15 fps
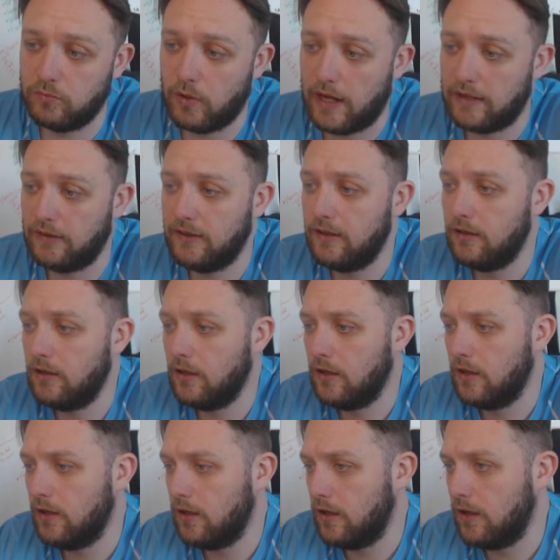Handy.
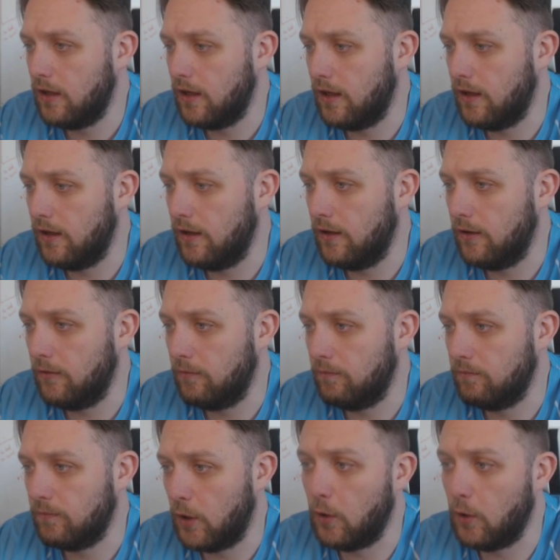And